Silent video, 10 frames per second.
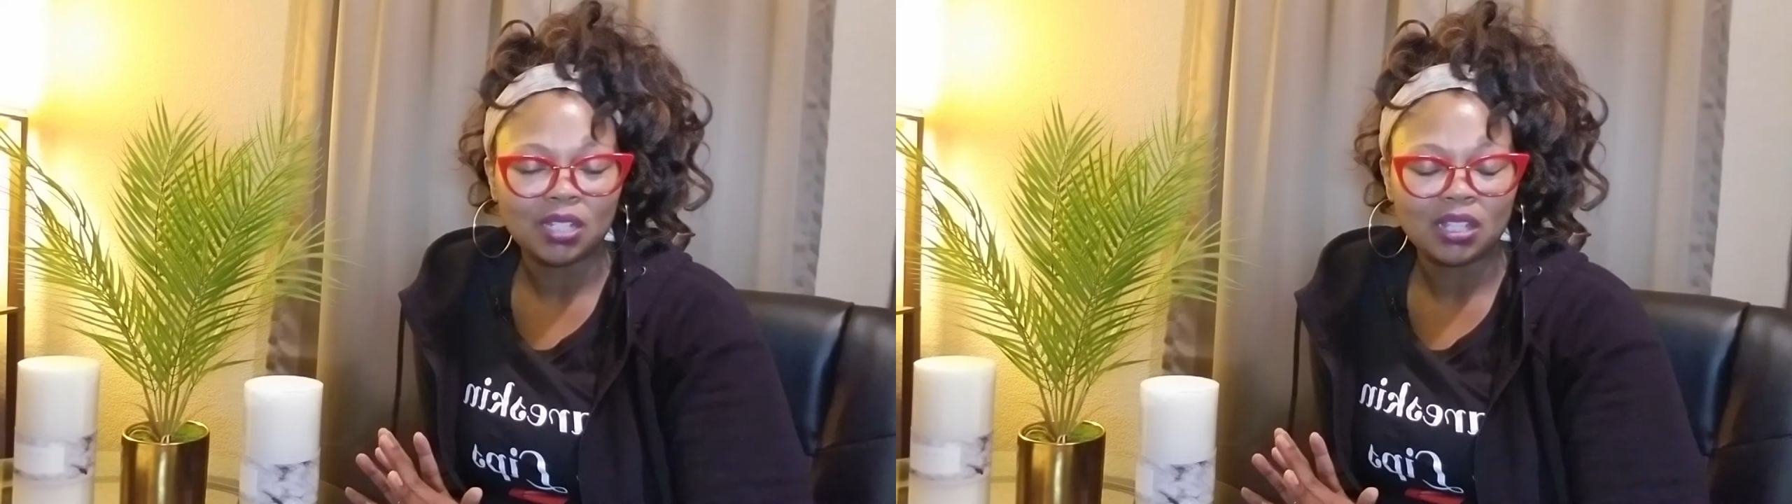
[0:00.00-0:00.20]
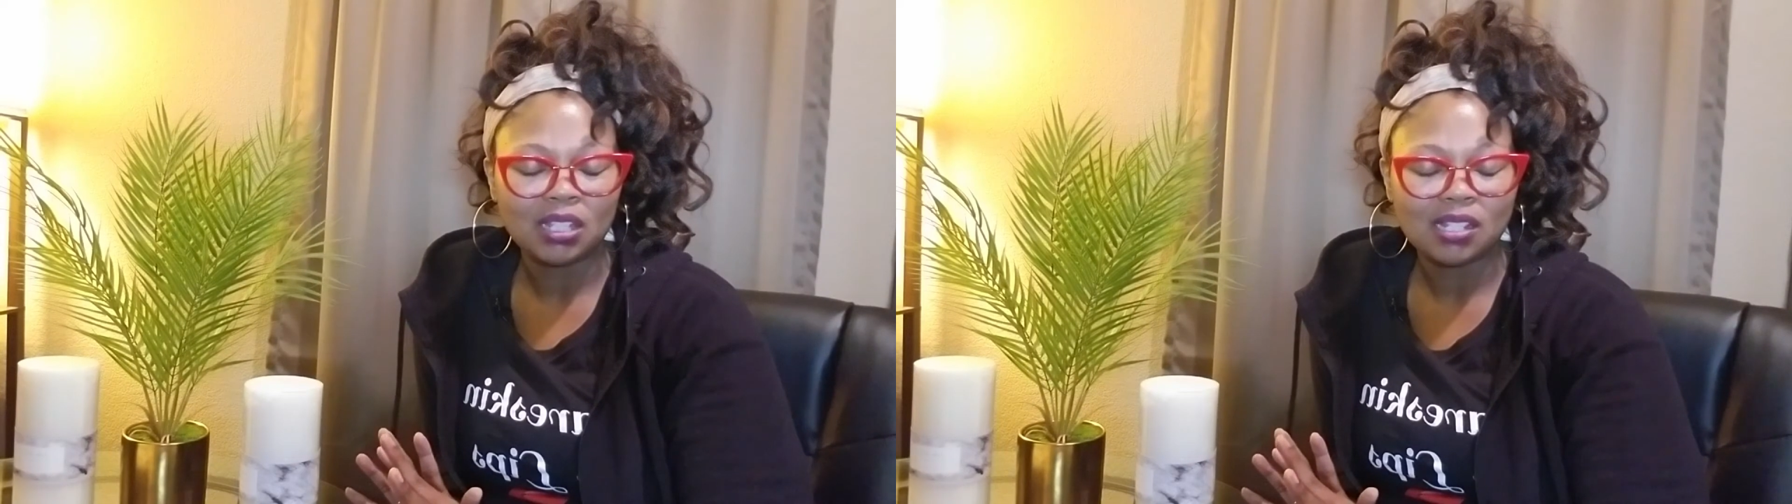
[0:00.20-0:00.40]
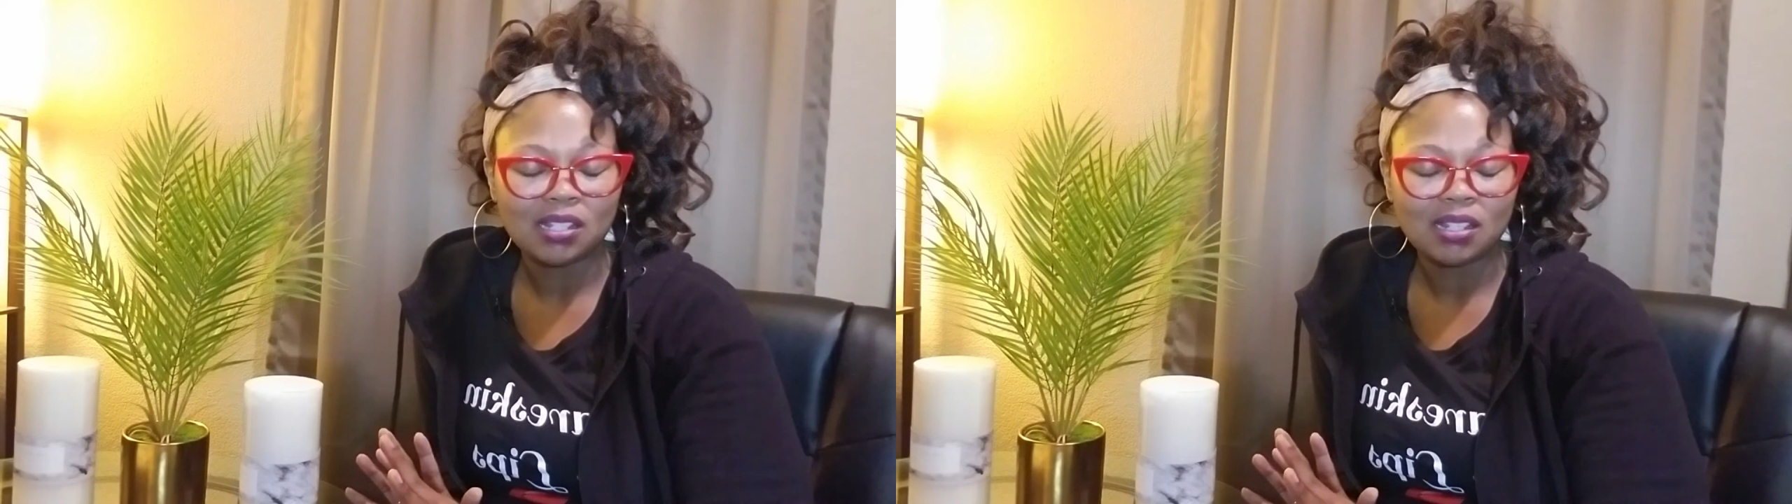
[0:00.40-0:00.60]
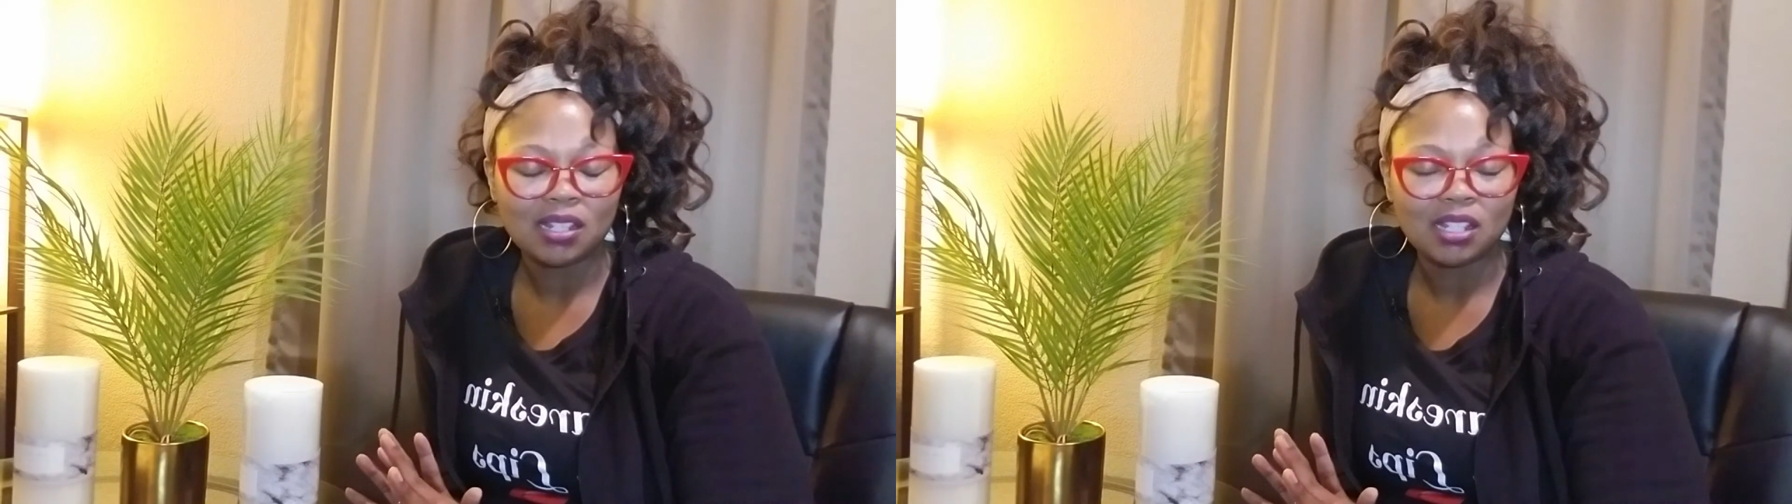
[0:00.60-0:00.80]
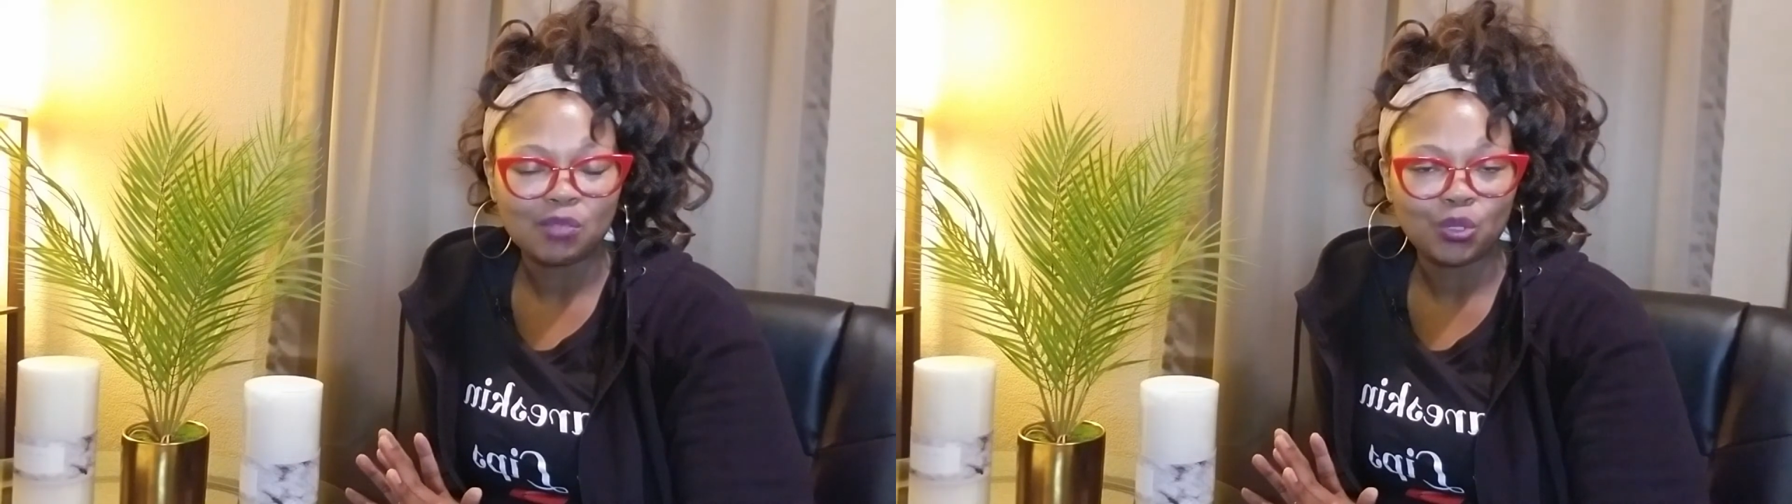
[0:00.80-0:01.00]
in this
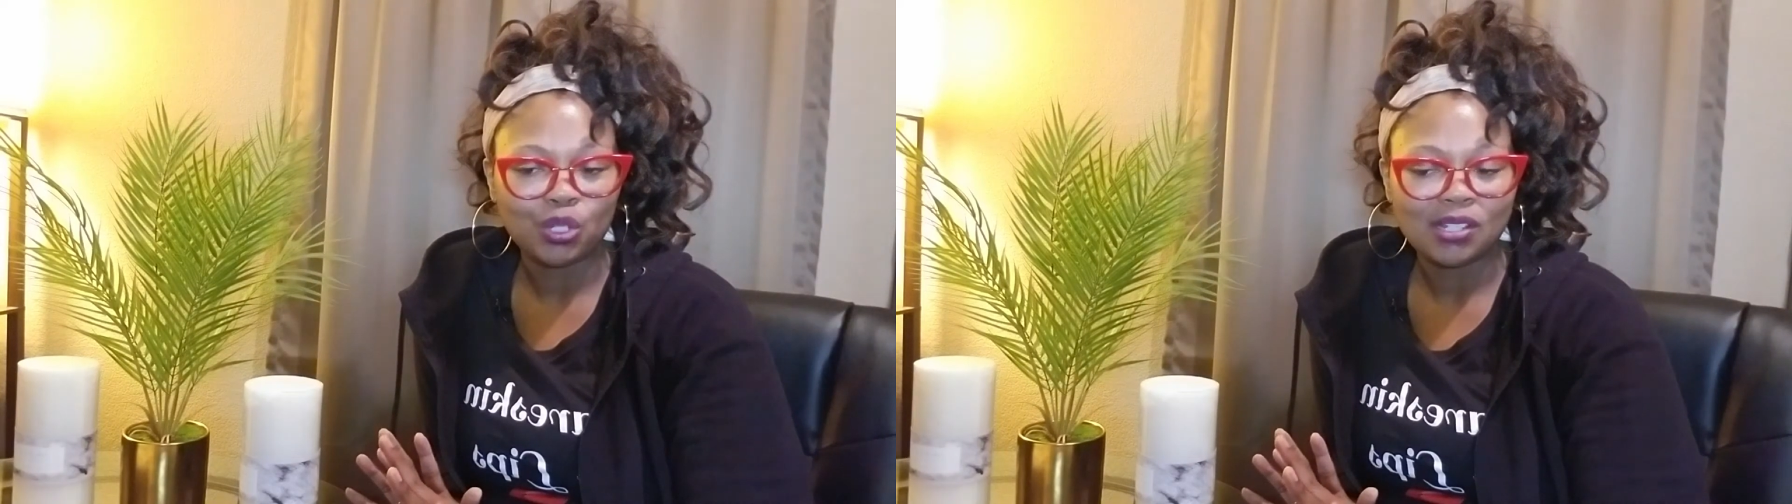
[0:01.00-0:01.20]
in this book